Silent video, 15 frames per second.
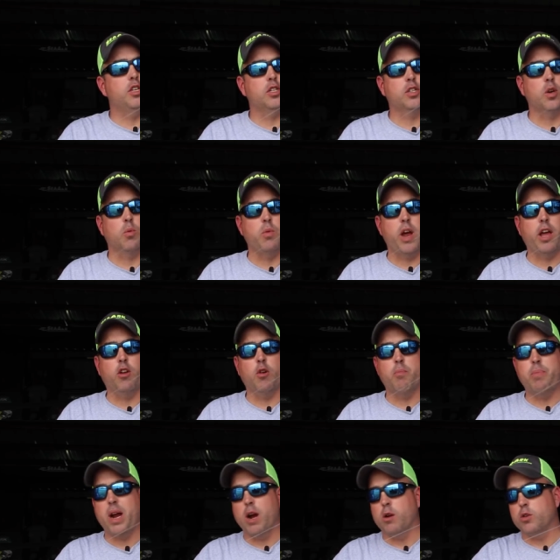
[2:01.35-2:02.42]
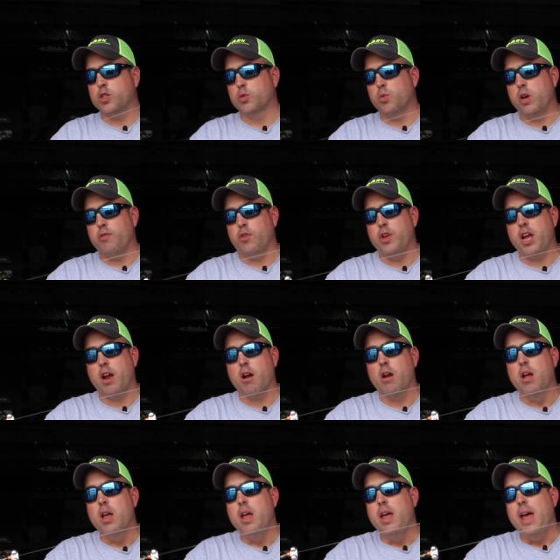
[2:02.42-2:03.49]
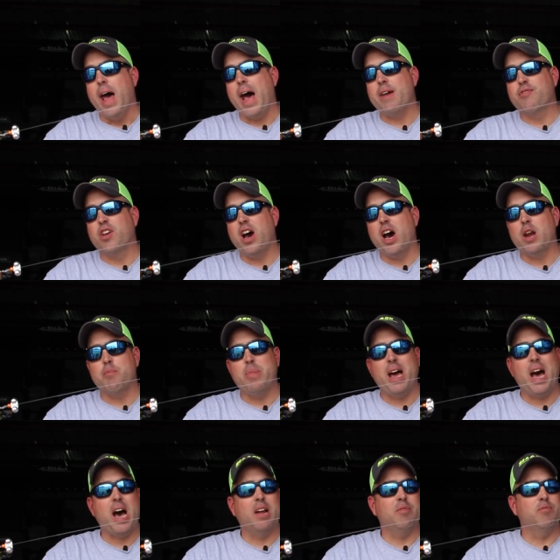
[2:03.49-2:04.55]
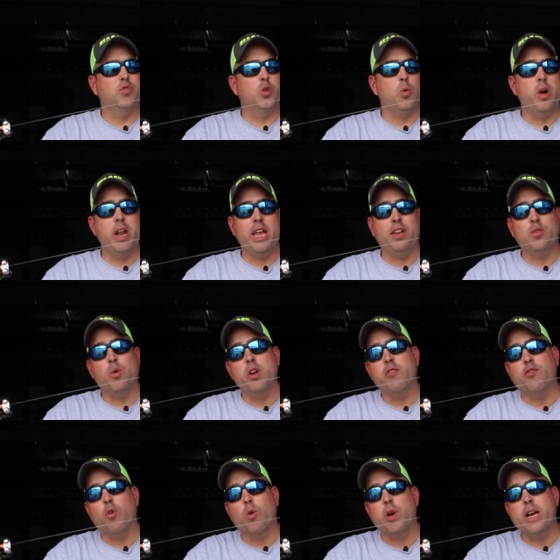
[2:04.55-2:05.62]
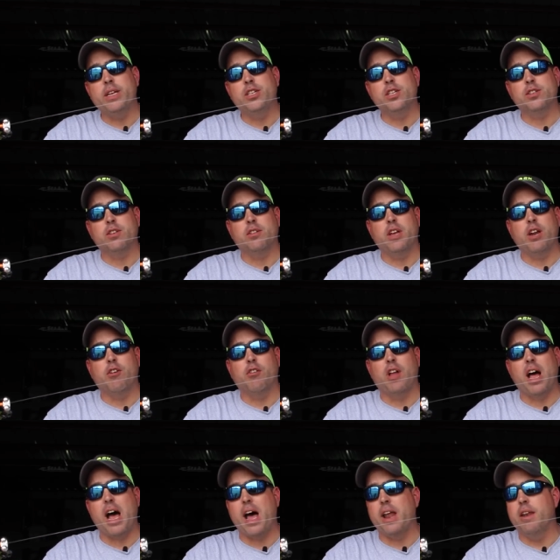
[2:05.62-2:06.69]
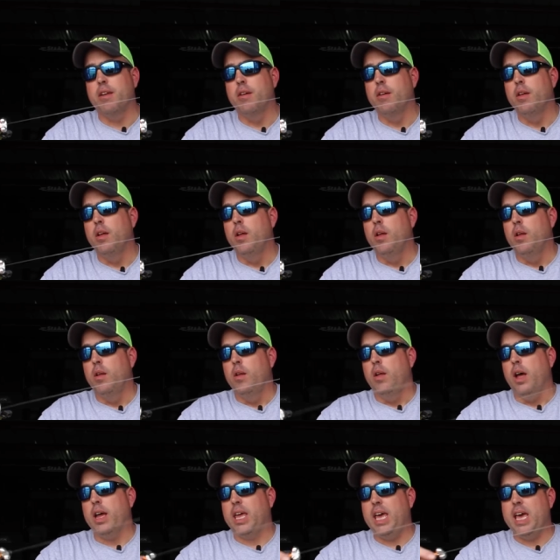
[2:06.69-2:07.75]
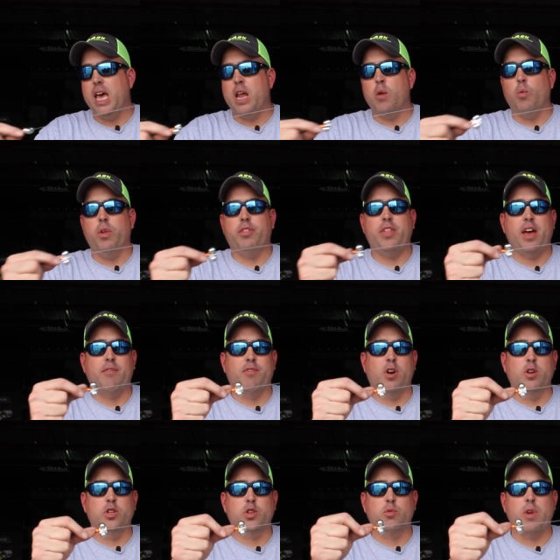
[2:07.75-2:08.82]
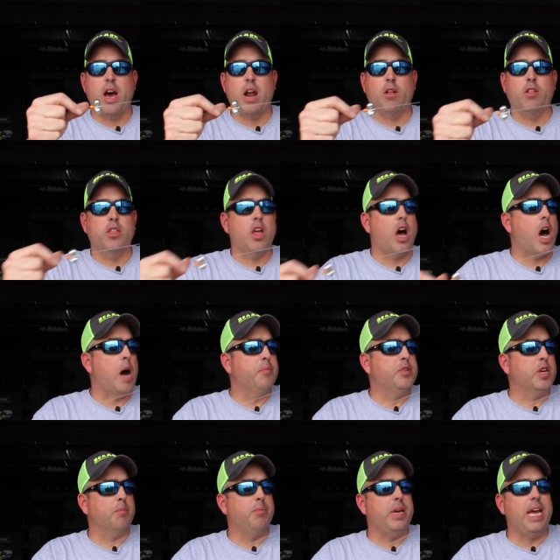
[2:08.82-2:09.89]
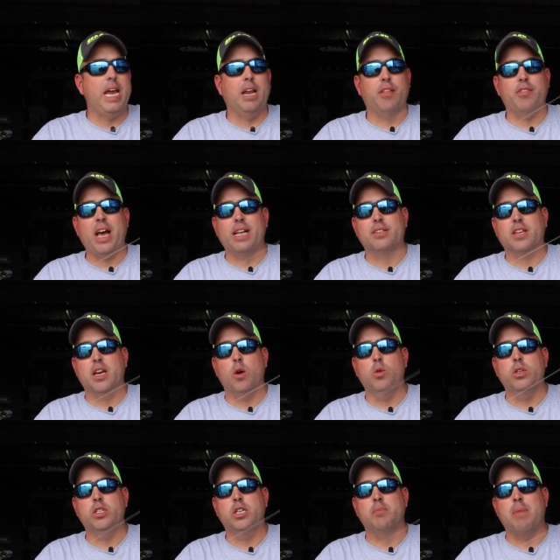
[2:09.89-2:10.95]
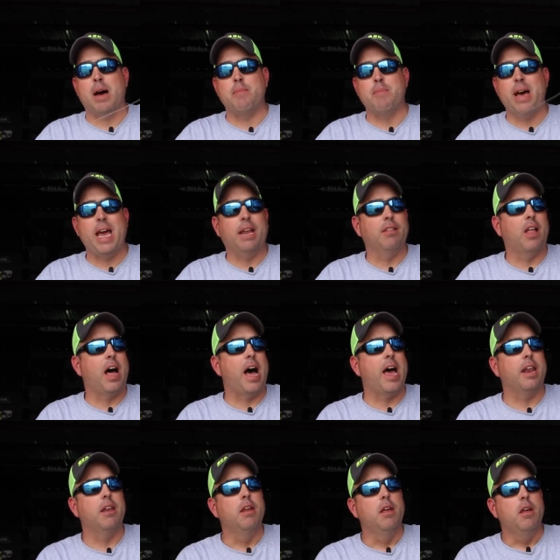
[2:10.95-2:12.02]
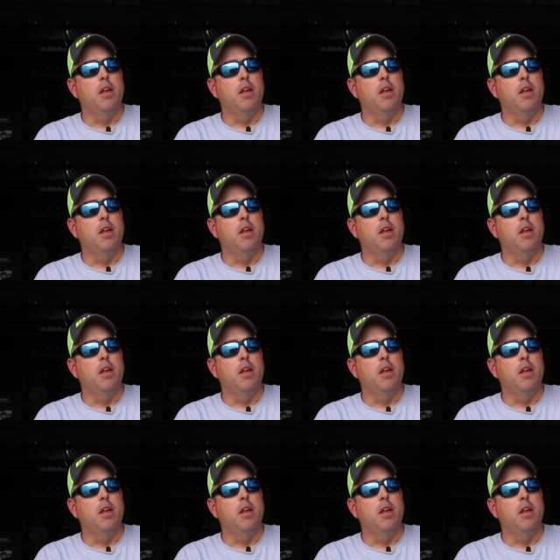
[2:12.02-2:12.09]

just a regular barrel swivel here, I've got about 20, 24 inches of leader line, again with that Versa Rattle and the optic bead, and that's going to my main line.